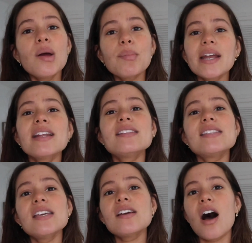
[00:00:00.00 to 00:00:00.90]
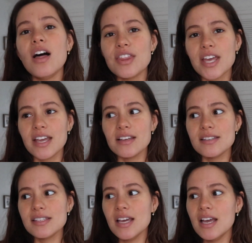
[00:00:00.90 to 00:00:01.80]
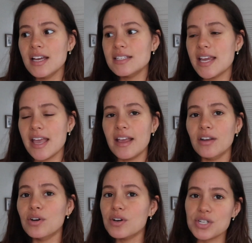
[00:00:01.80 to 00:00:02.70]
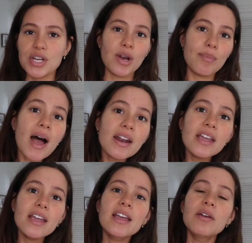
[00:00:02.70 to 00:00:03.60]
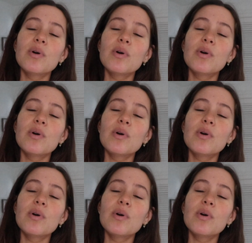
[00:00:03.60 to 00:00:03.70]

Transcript: pregnancy, all things taking nourishing your body